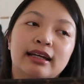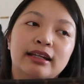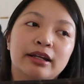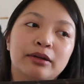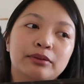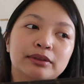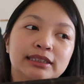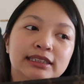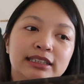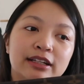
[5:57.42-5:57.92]
that
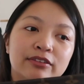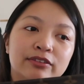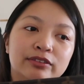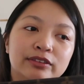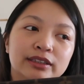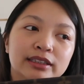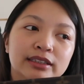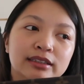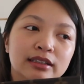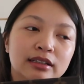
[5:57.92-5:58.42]
it was
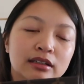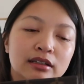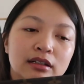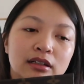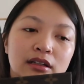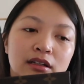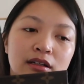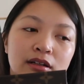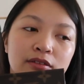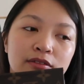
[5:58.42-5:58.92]
definitely
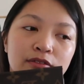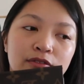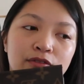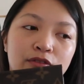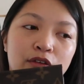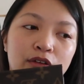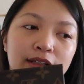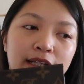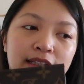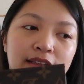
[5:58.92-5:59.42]

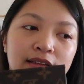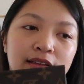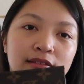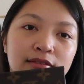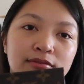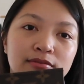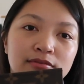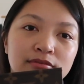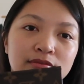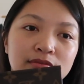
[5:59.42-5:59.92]
for like
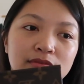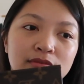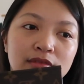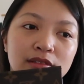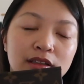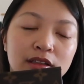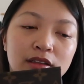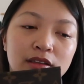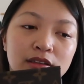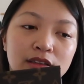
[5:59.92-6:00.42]
the
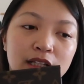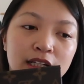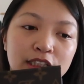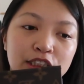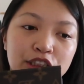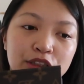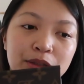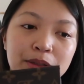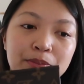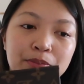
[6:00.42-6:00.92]

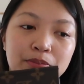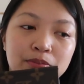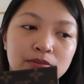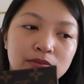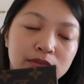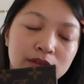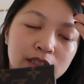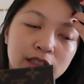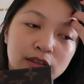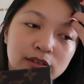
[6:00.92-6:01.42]
luxury,
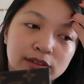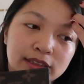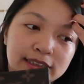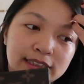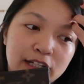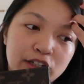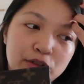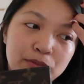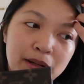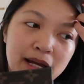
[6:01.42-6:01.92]
you know,
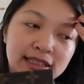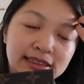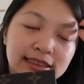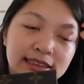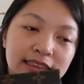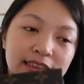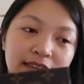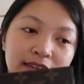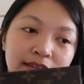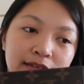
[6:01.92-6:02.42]
designer
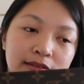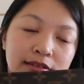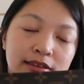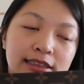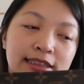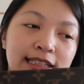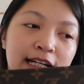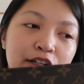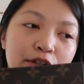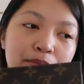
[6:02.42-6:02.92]
brands,
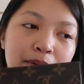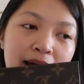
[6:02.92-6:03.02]
designer